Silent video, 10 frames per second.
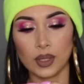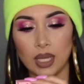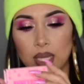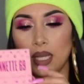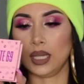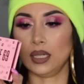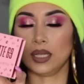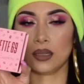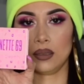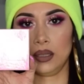and
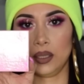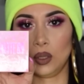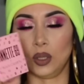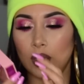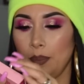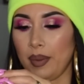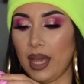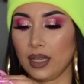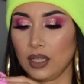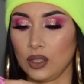a little
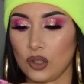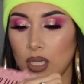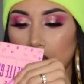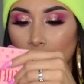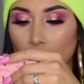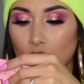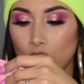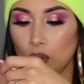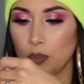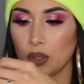package right here,
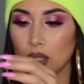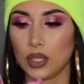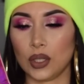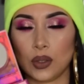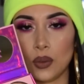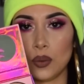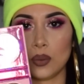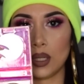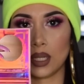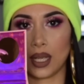super cute,